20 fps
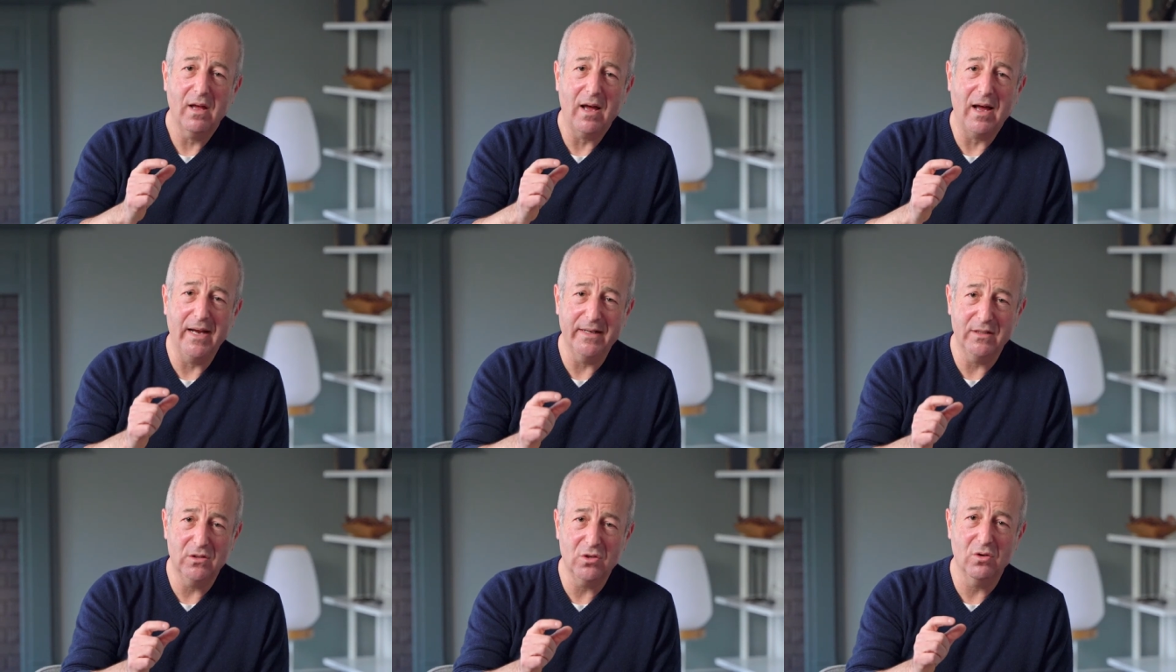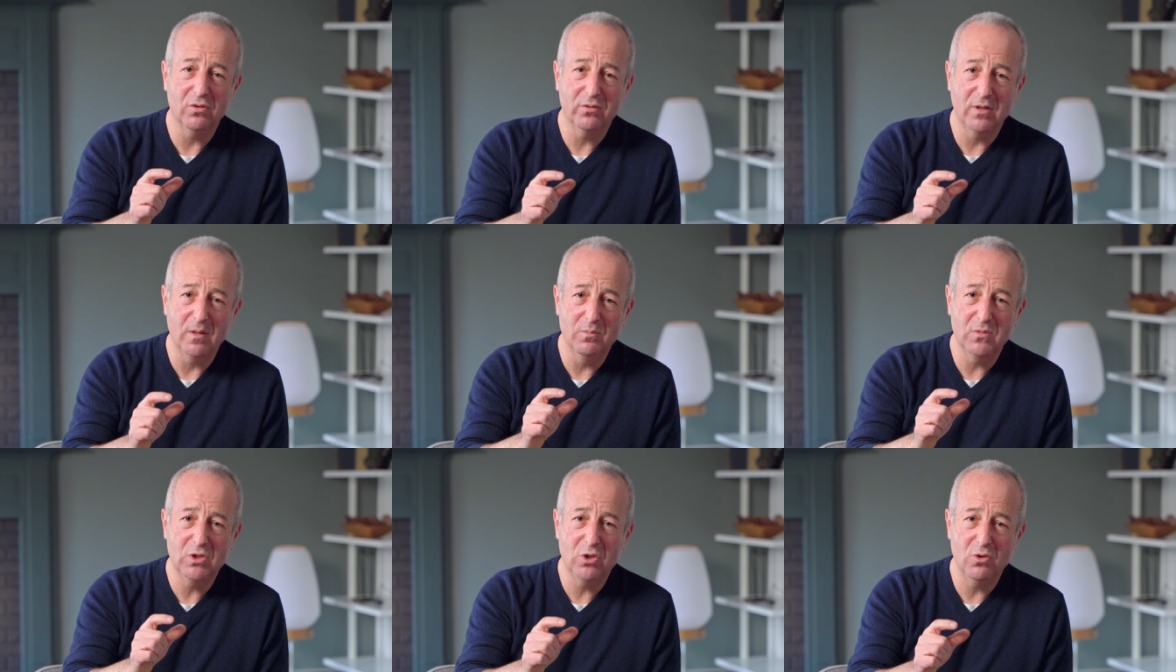I told
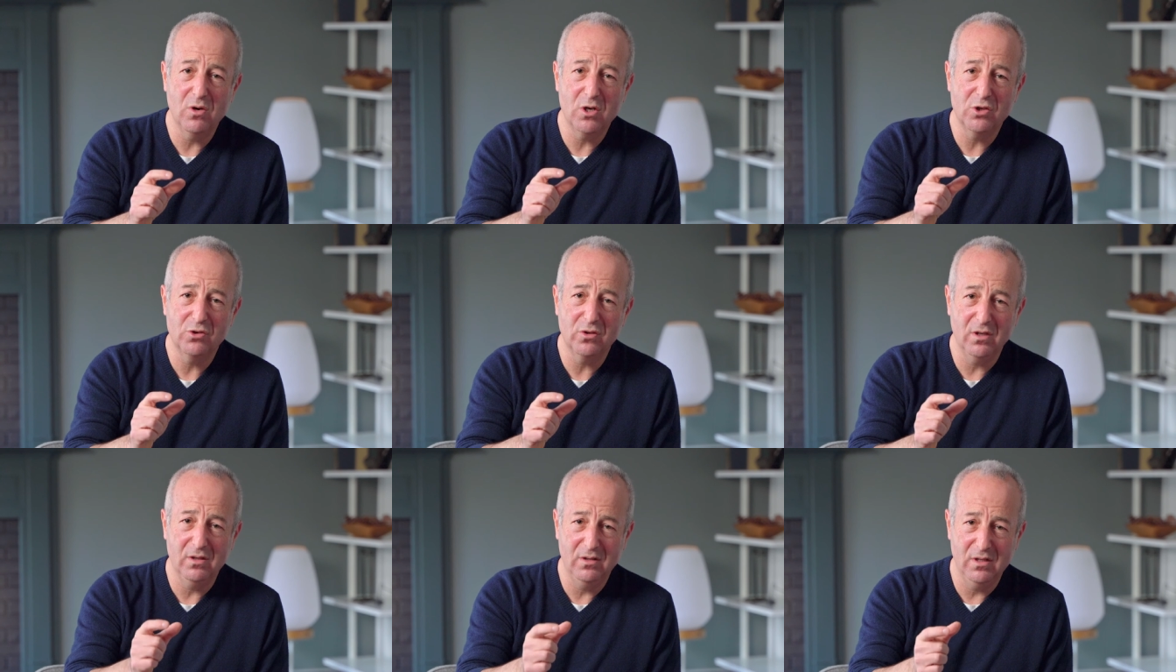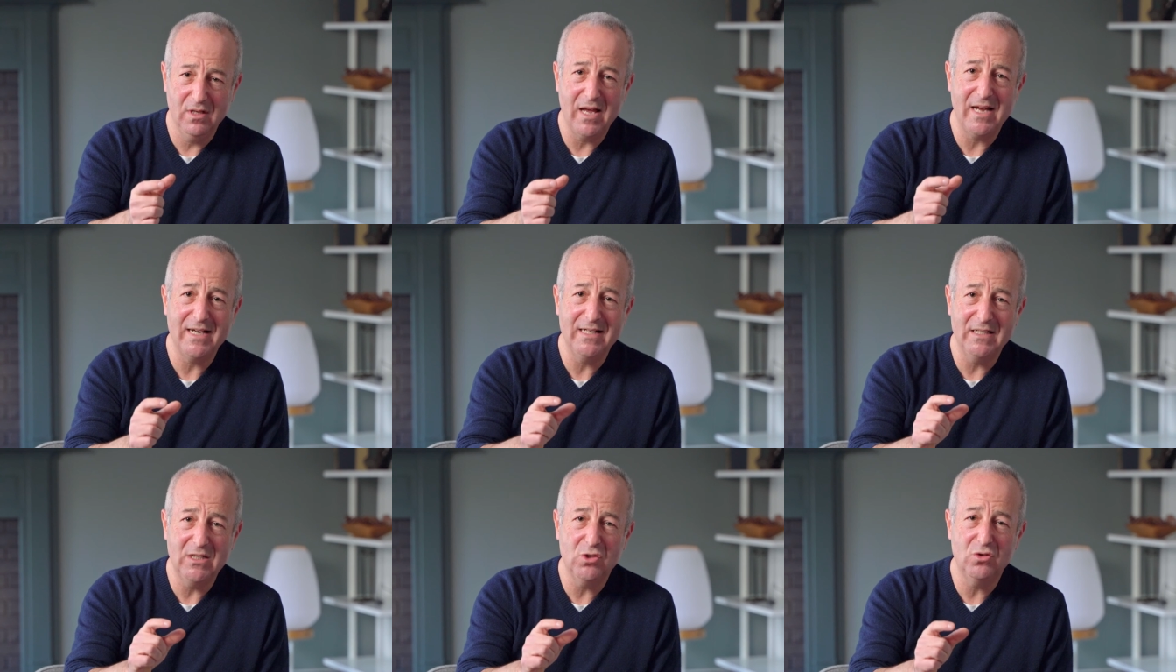them
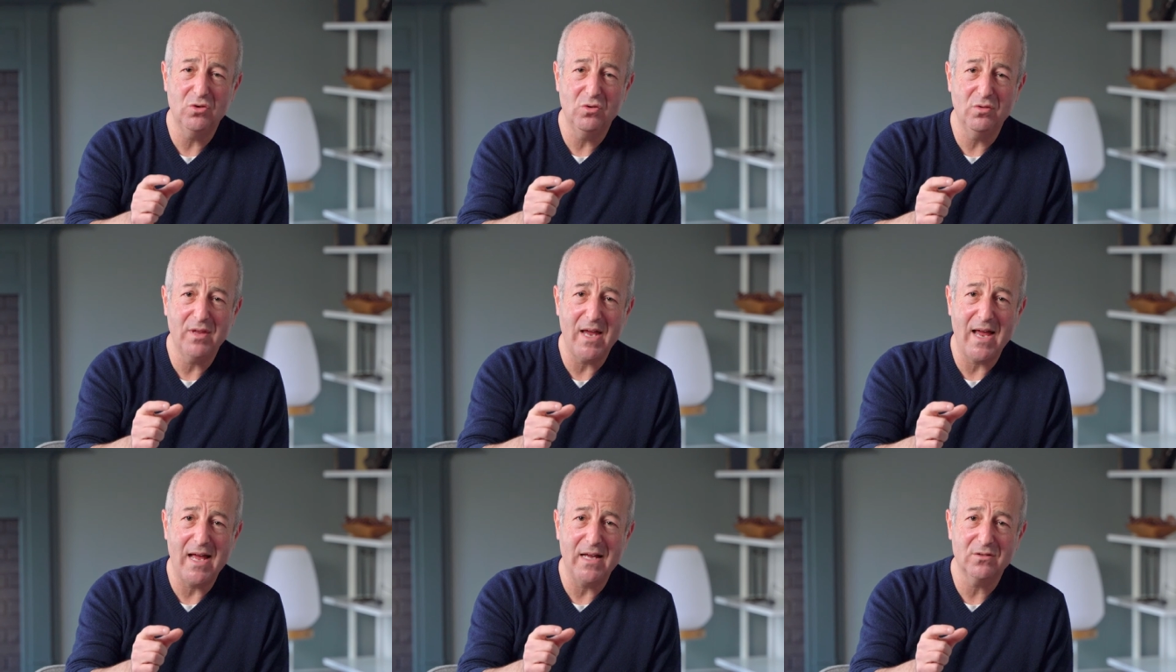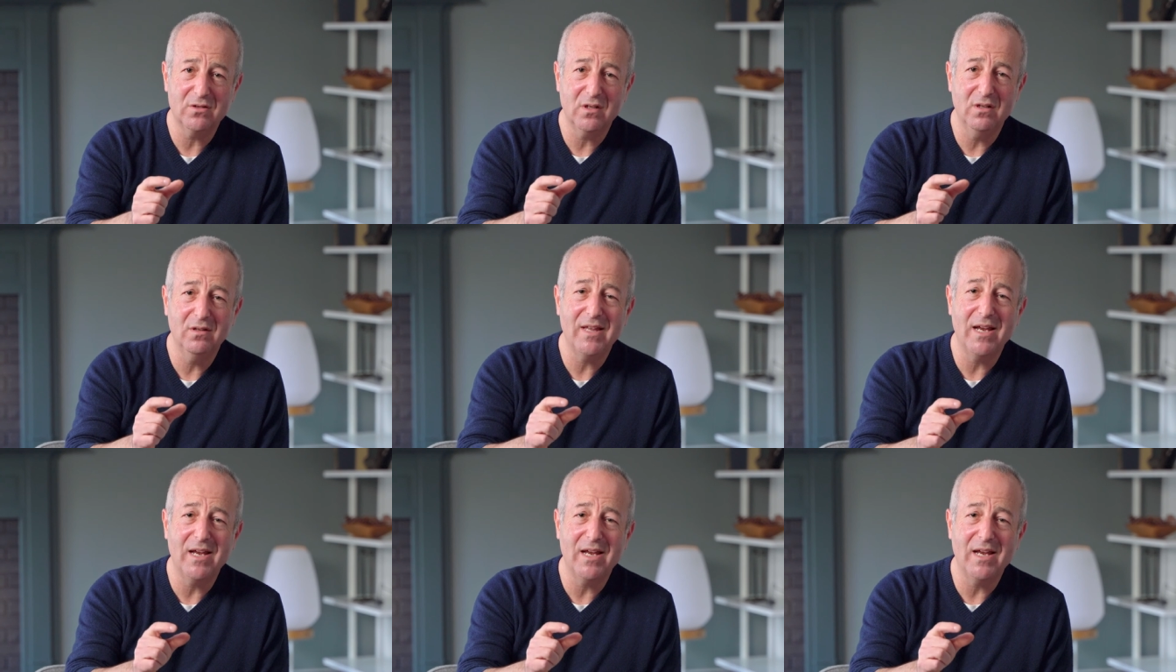292,000.